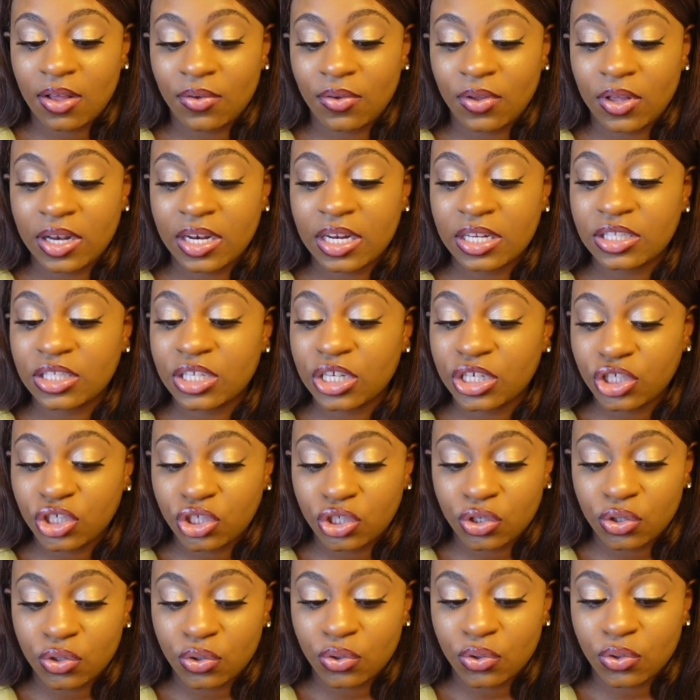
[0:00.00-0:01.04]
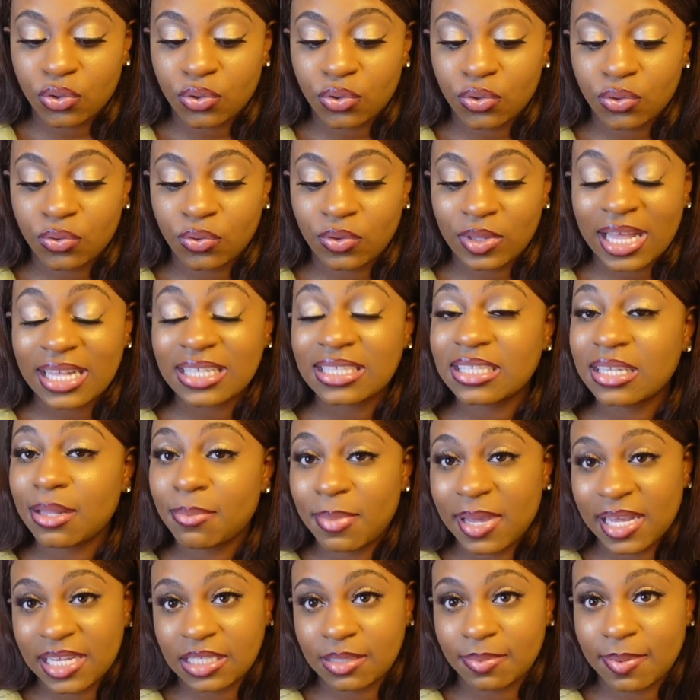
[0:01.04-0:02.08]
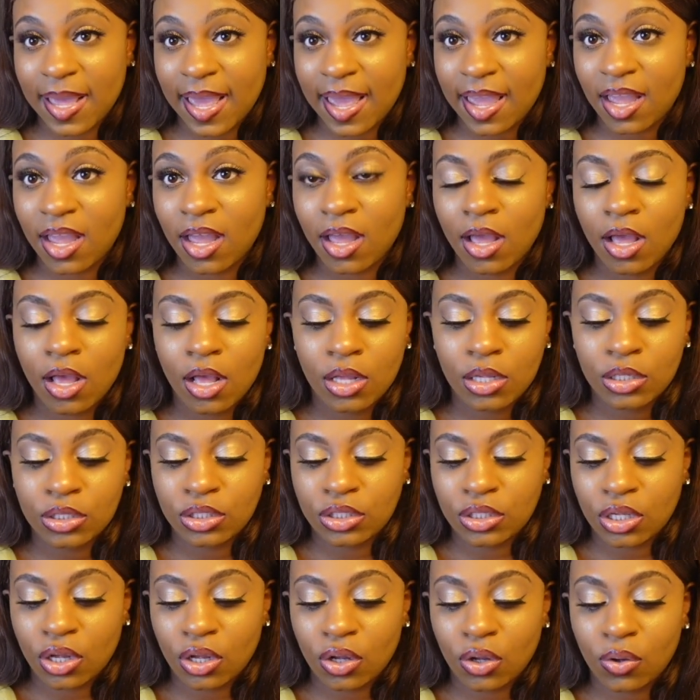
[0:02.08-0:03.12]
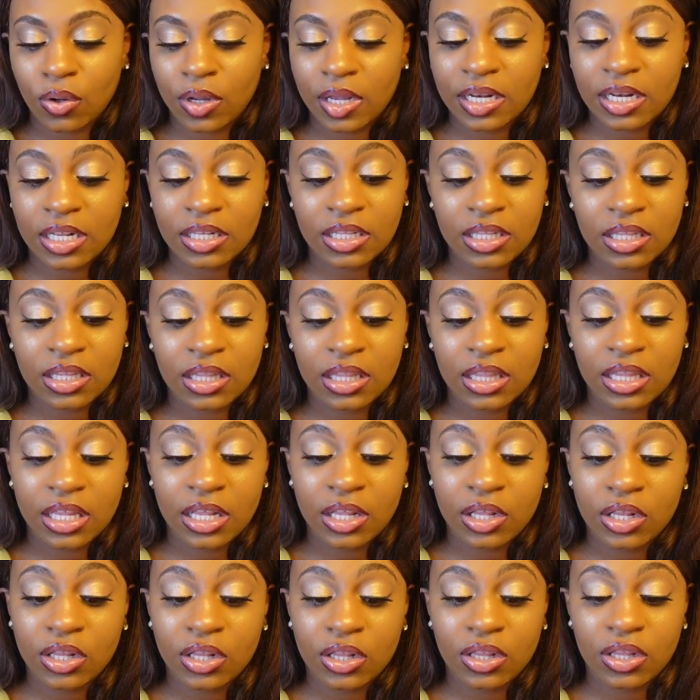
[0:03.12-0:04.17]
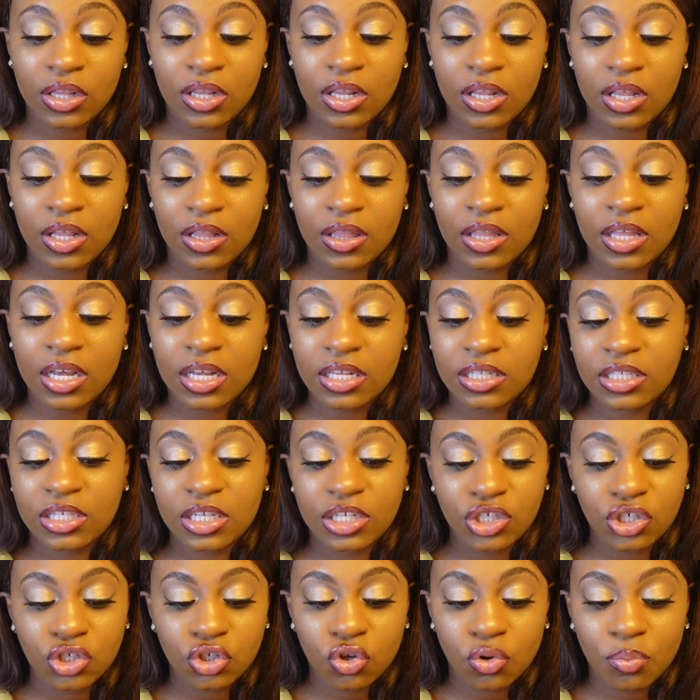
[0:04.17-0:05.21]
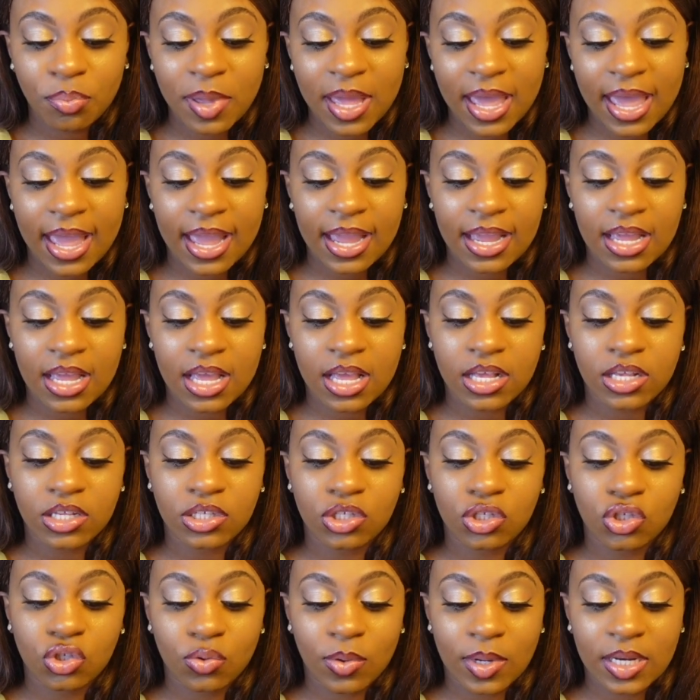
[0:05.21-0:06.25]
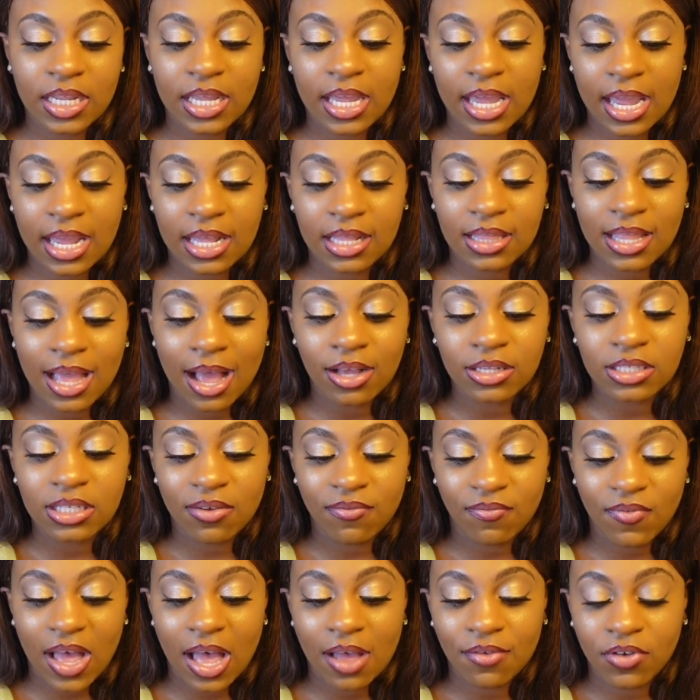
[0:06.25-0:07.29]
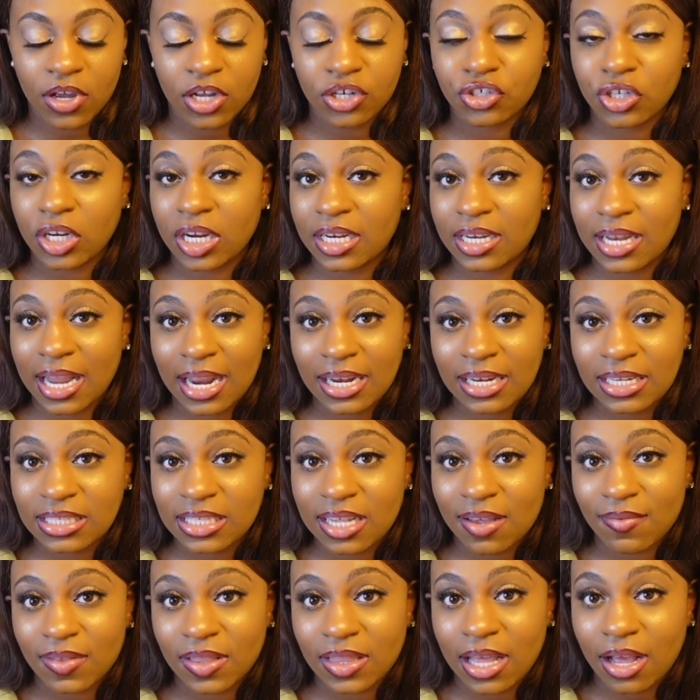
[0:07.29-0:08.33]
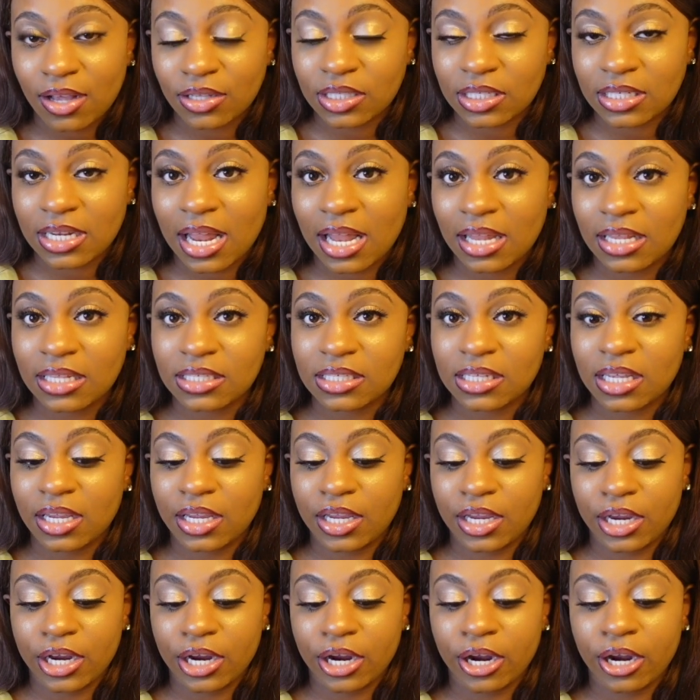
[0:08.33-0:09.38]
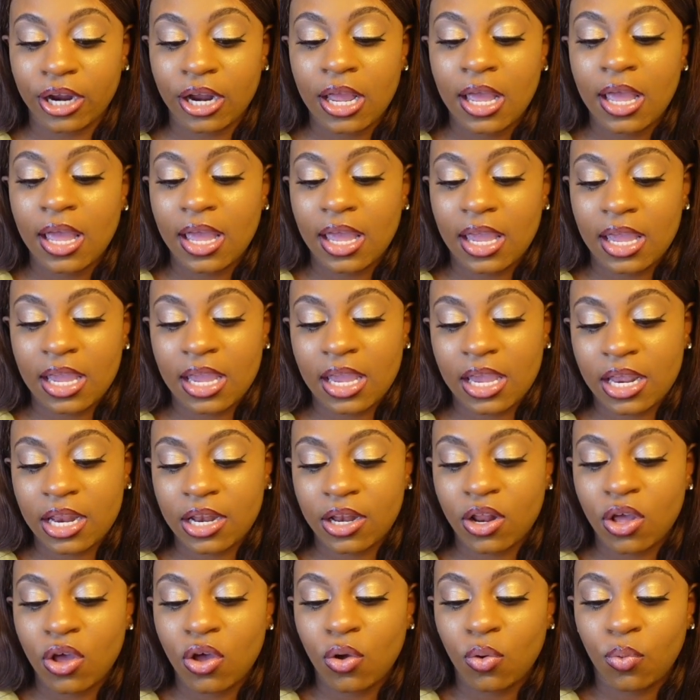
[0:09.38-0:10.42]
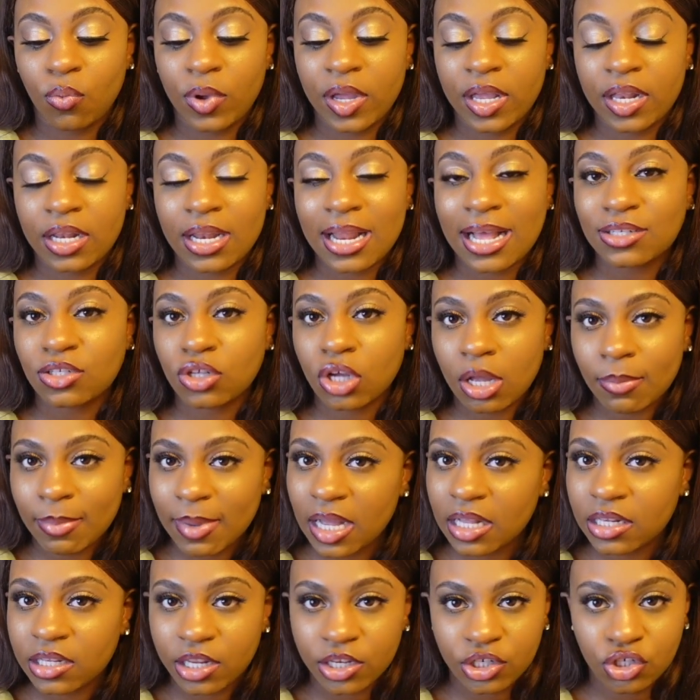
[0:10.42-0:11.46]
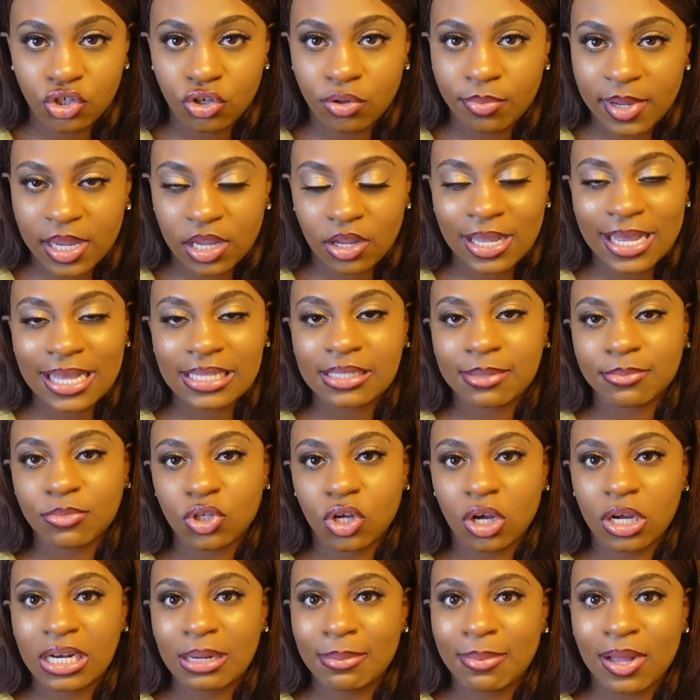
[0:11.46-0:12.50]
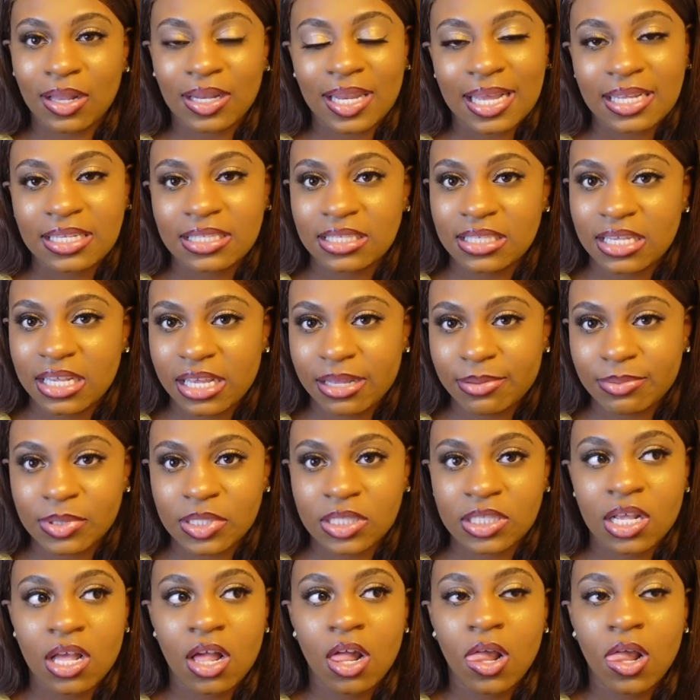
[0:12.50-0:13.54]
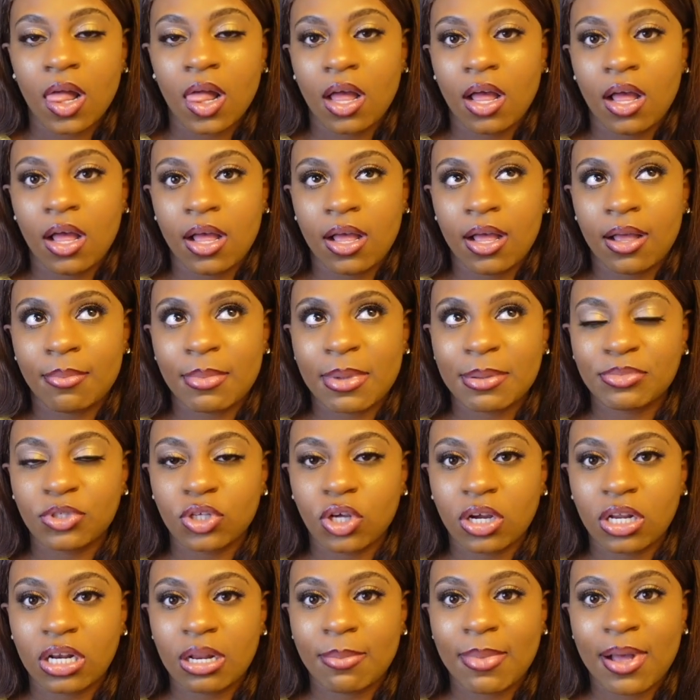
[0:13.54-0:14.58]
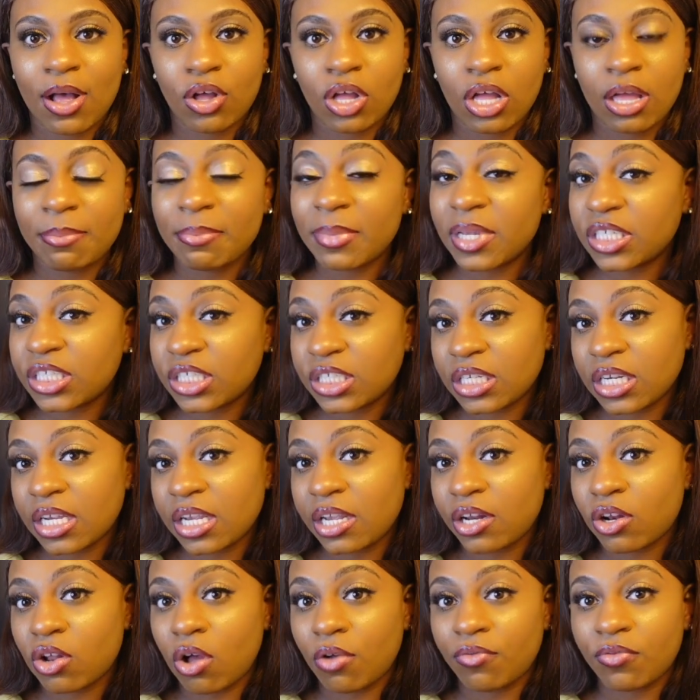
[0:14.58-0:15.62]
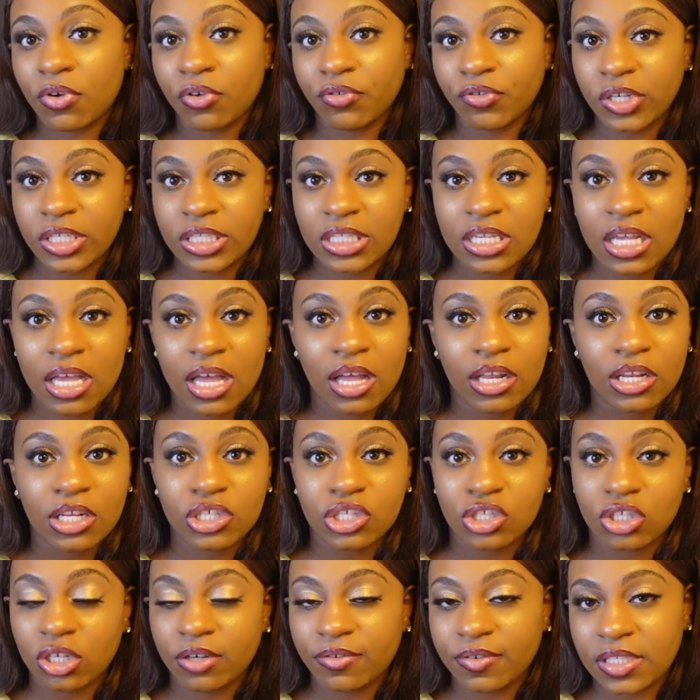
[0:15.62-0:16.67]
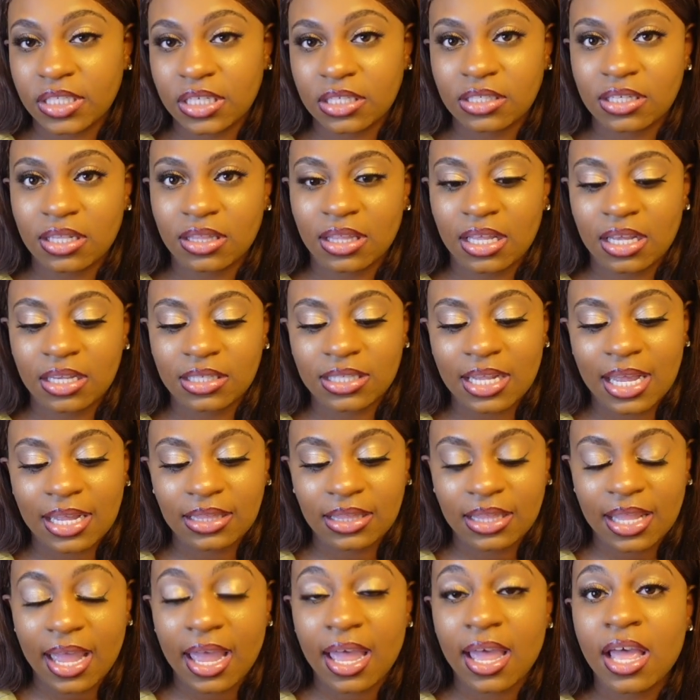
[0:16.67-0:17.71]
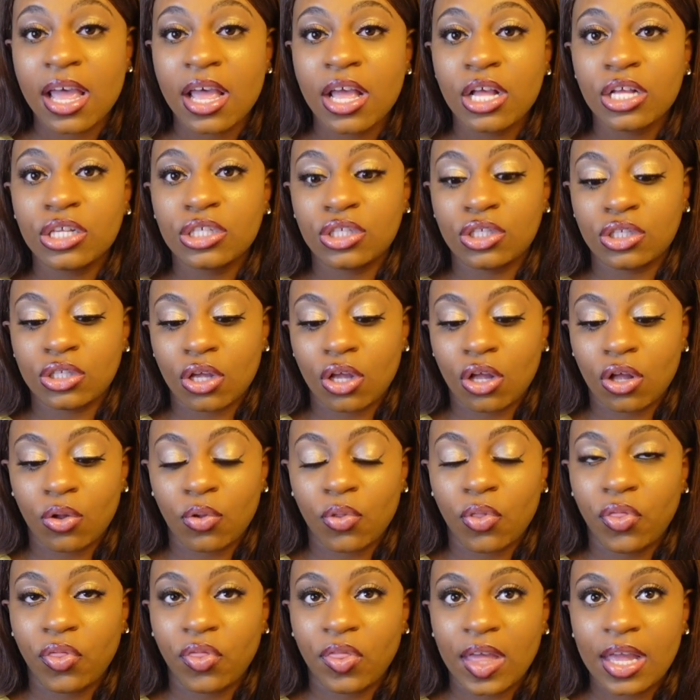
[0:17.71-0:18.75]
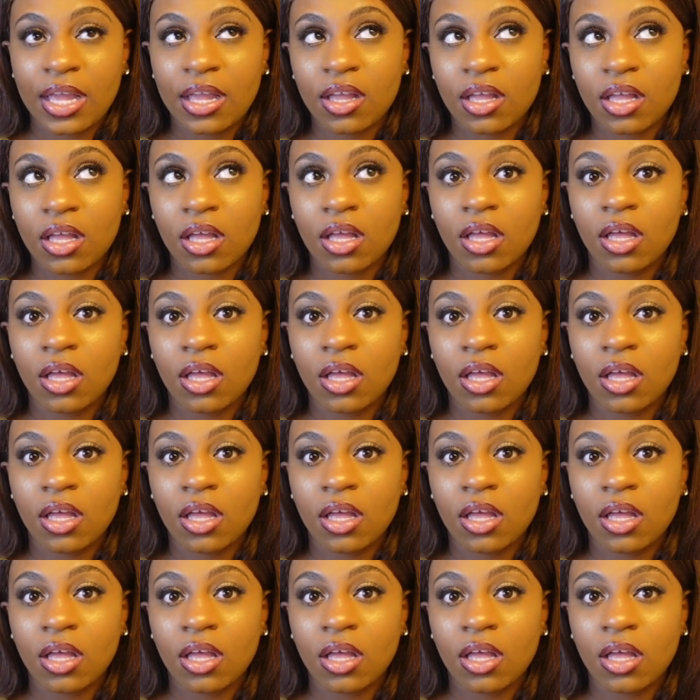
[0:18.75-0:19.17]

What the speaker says: An additional, that's the base pay. So the additional pay is $28,597 a year. And when I talk about additional pay, you guys, I'm talking about like tips. I'm talking about commission off of retail and services and things like that. So think